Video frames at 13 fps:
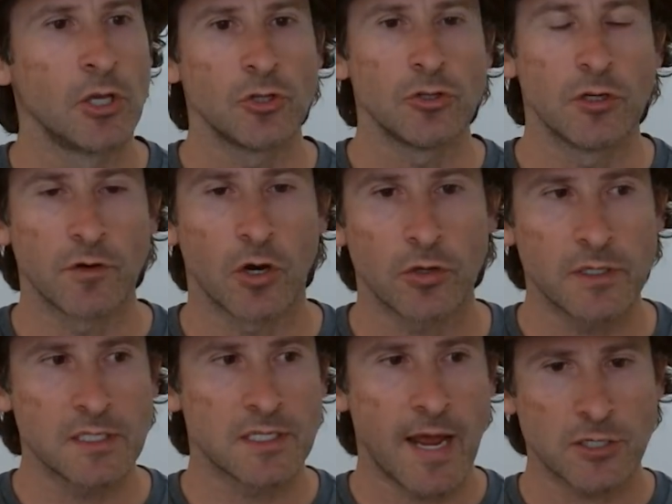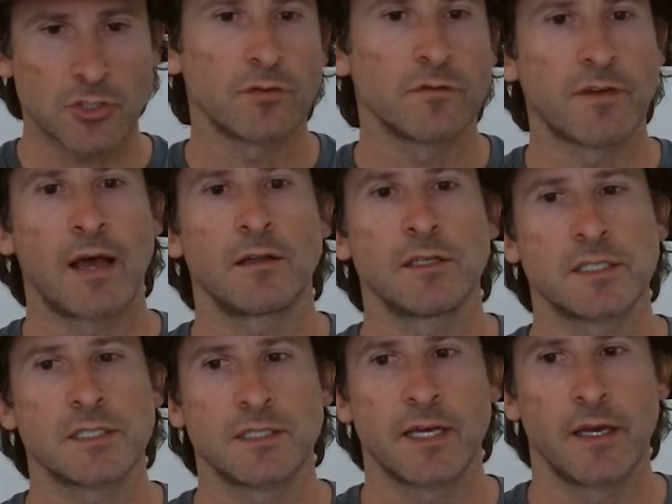You have all these natural valleys
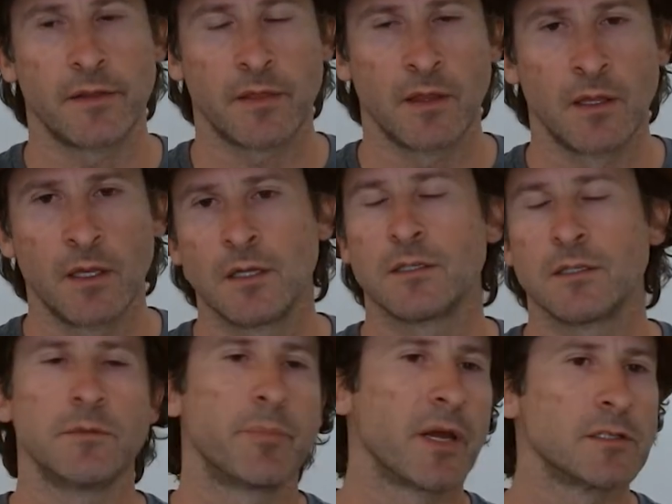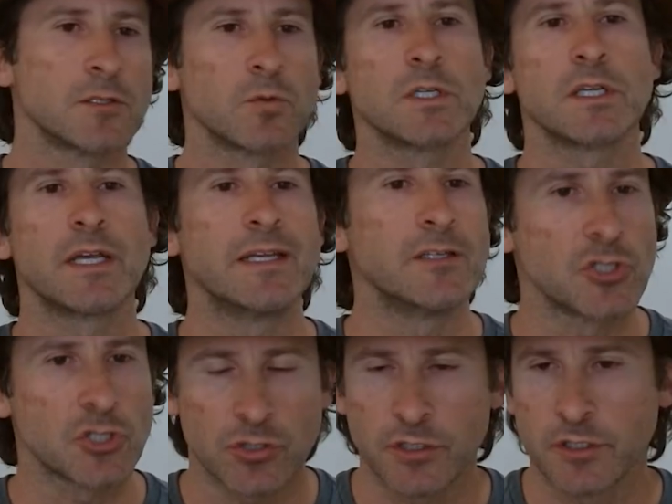of death. It depends what
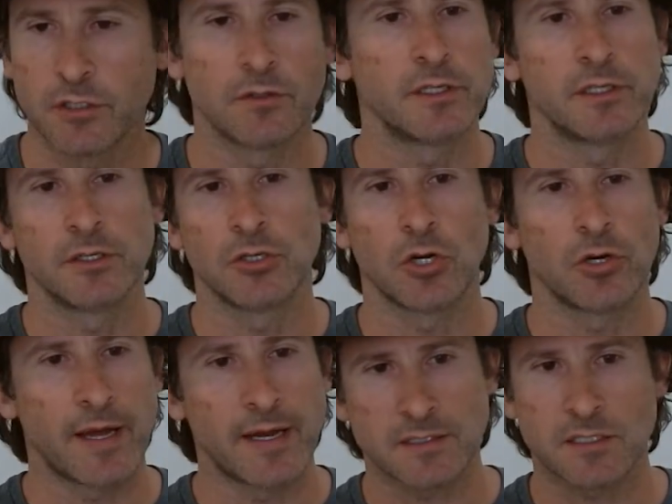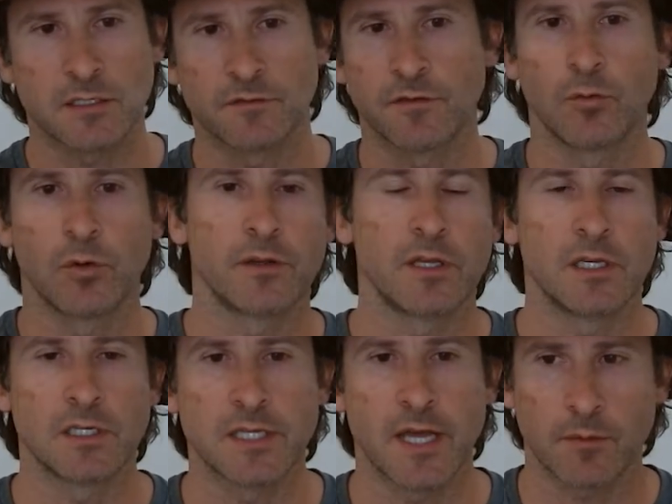industry you're in and all that stuff and where the
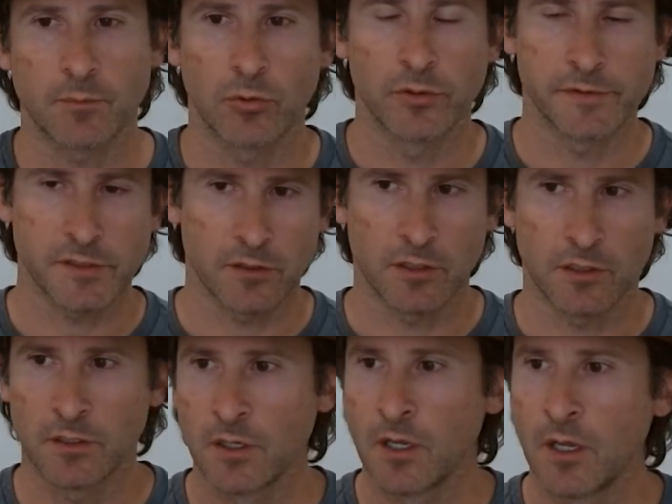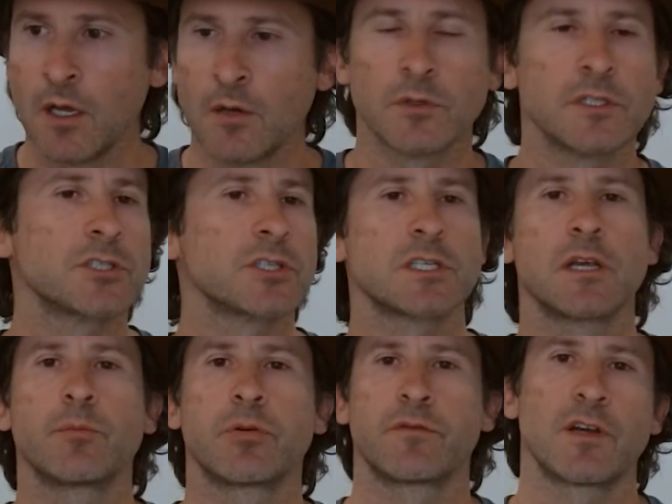exact points are. But let's just
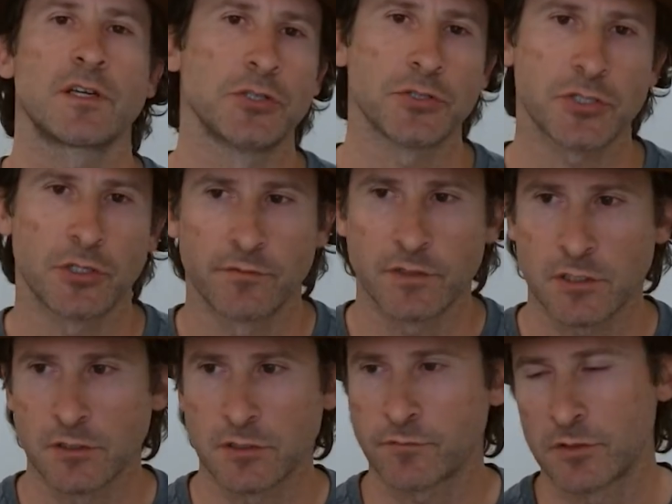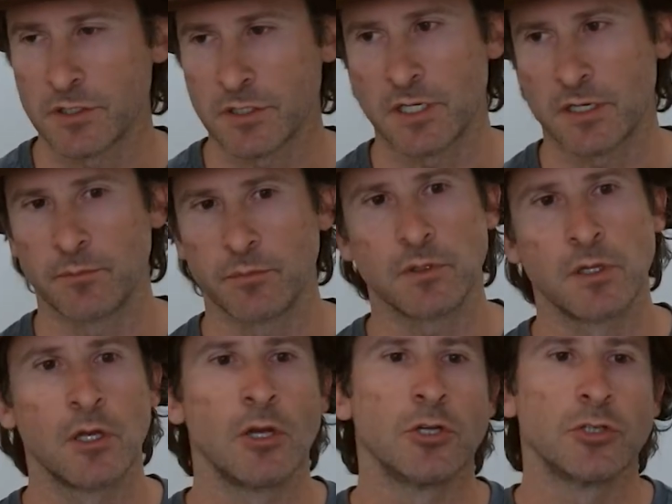say professional services, for example.
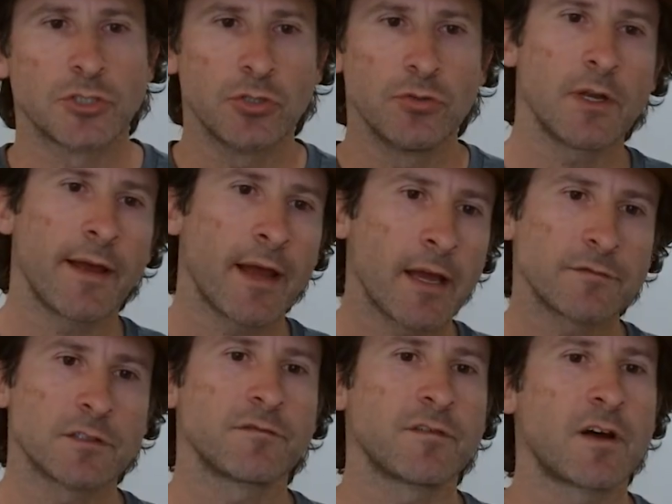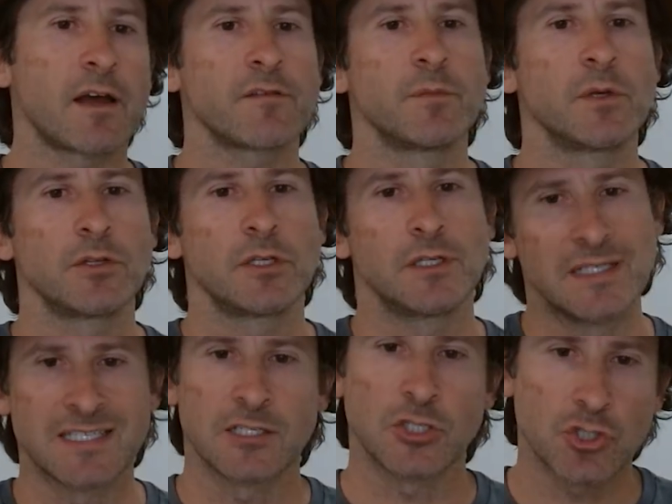2.5 to 5 million
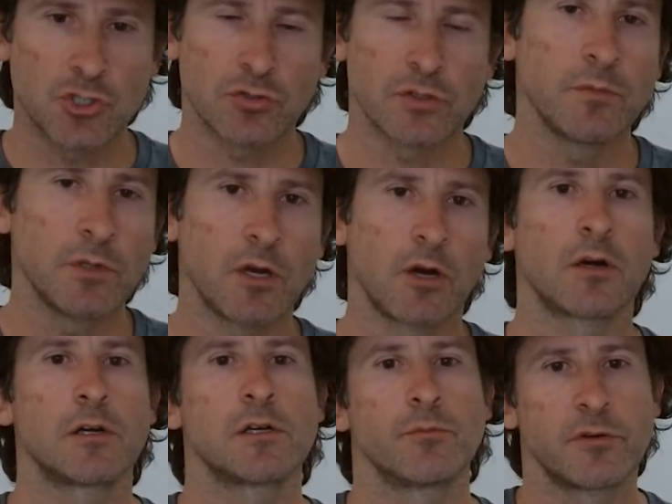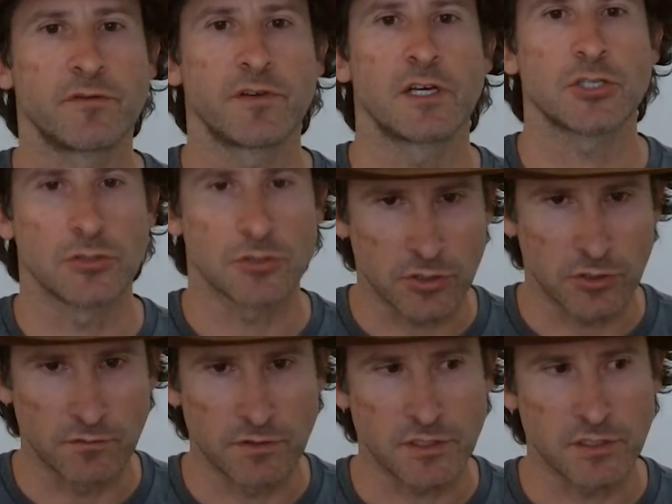is extremely hard in professional
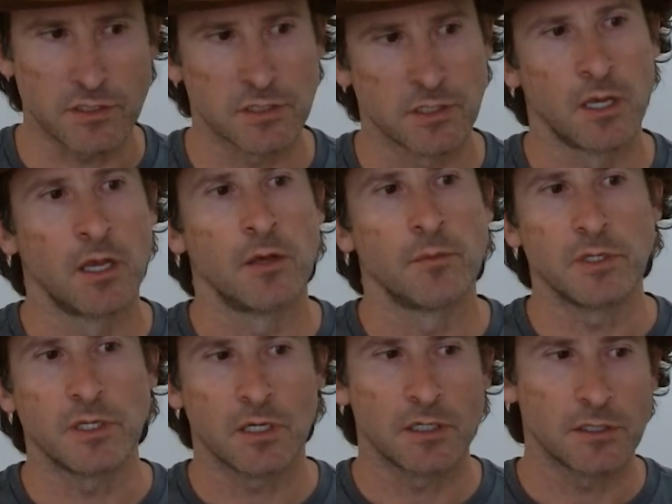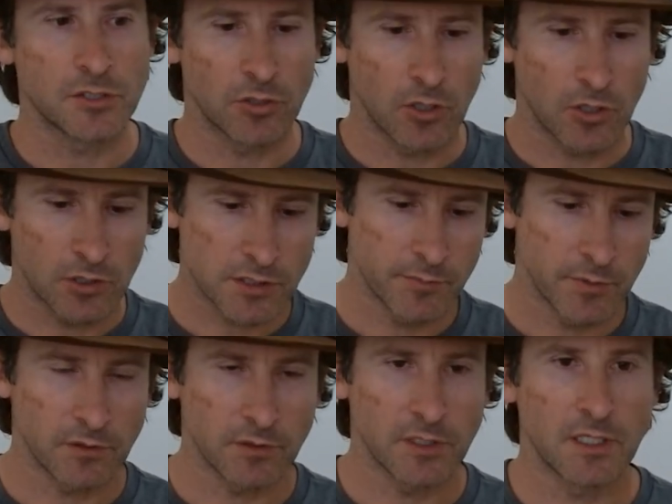services because you're
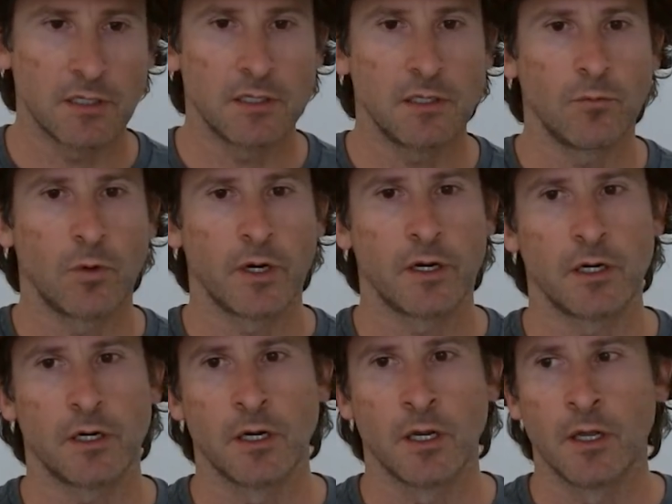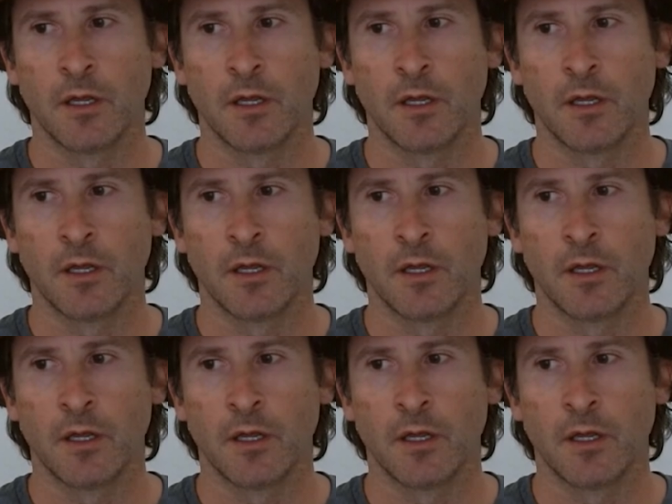ultimately getting where,